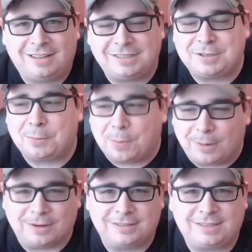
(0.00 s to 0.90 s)
It's the
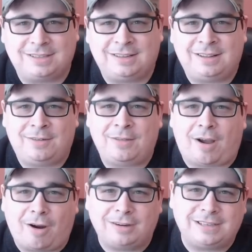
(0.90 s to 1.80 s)
worst
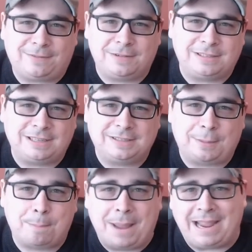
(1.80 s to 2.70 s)
our differences
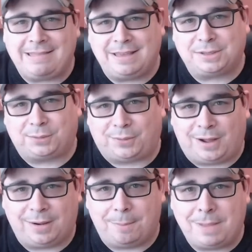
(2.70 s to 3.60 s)
make this
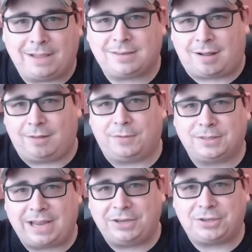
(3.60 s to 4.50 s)
fun, makes
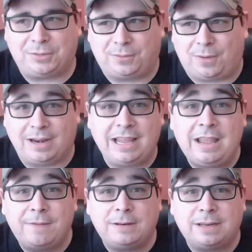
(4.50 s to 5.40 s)
conversation fun,
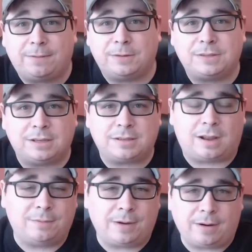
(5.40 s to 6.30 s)
even differences
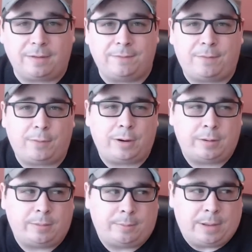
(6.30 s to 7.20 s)
on very uh,
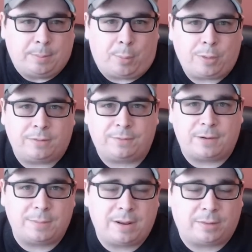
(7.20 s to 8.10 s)
important
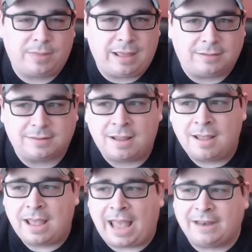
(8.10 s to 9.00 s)
fundamental things.
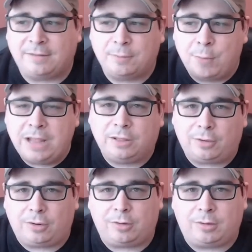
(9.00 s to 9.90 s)
And we
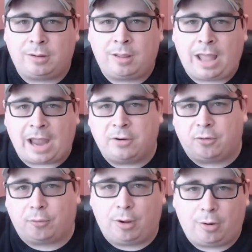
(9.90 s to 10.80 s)
learn and
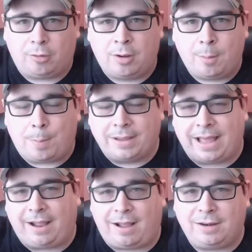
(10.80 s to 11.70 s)
grow by
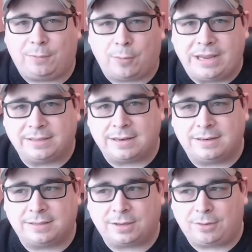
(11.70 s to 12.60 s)
that kind of
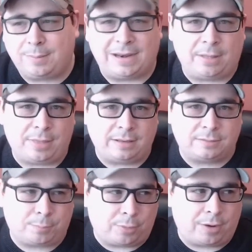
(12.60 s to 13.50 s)
reasoned disagreement. Now,
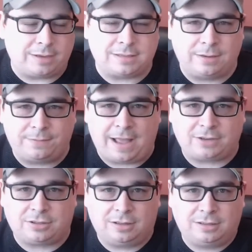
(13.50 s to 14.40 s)
things progress into
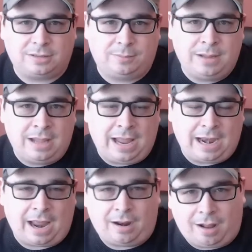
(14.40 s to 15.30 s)
factionalism
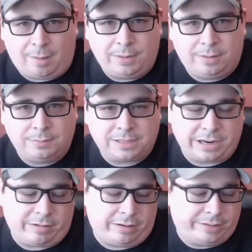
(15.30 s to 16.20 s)
and ad hominems
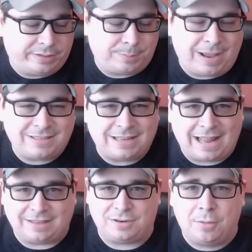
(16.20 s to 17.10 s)
here on this space,
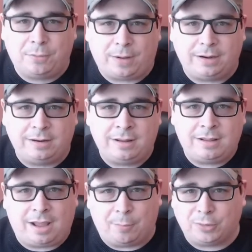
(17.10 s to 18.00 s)
and that's no fun.
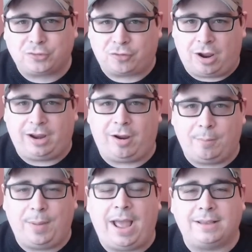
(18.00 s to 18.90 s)
And we're trying
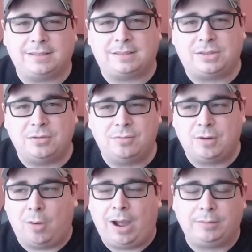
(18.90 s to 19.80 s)
our best to
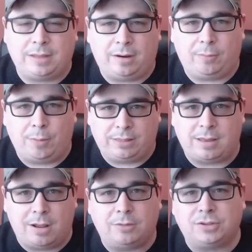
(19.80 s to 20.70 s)
go out there with
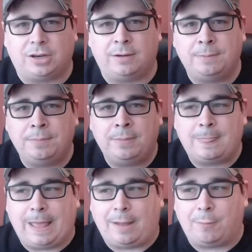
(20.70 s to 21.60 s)
the notion
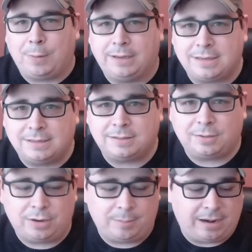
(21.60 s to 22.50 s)
that reasoned
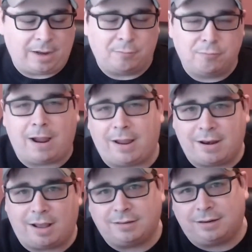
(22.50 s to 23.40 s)
disagreement and
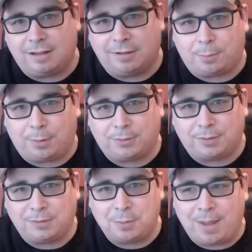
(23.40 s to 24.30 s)
recognizing the other
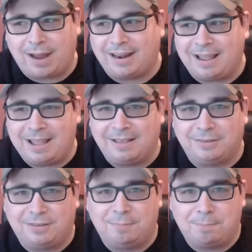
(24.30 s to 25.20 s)
person's humanity
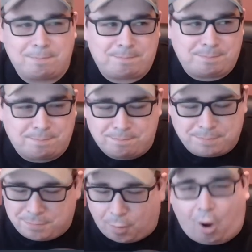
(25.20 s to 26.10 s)
is
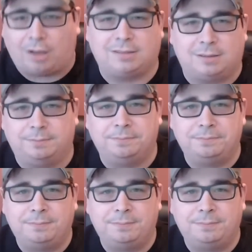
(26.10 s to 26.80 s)
awesome.